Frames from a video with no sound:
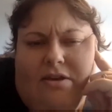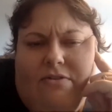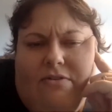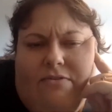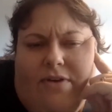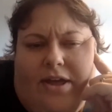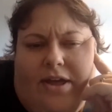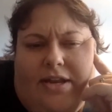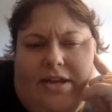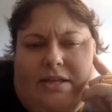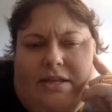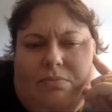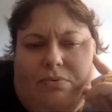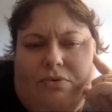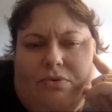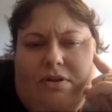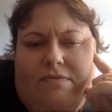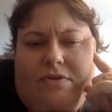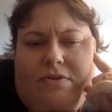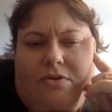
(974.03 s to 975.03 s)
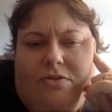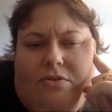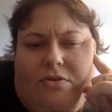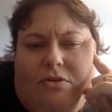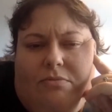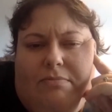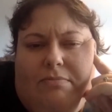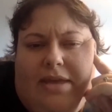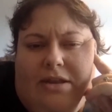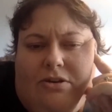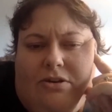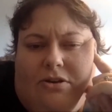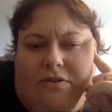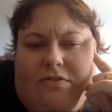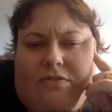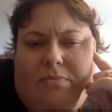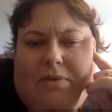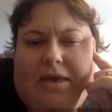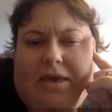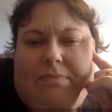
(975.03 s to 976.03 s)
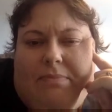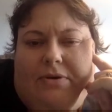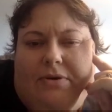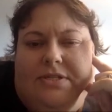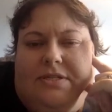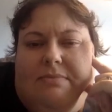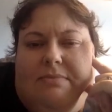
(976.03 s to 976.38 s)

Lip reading: Finally, preview the remainder of the paper to